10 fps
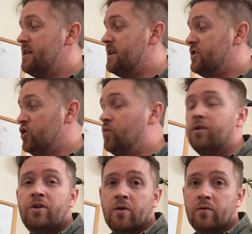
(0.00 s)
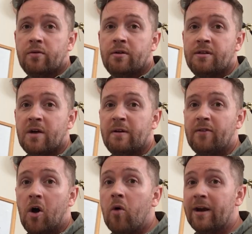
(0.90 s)
then you will know that
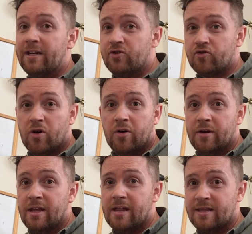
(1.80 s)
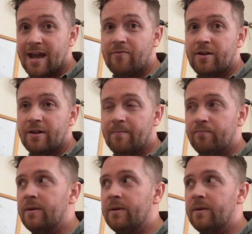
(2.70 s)
we've already drawn that rhythm.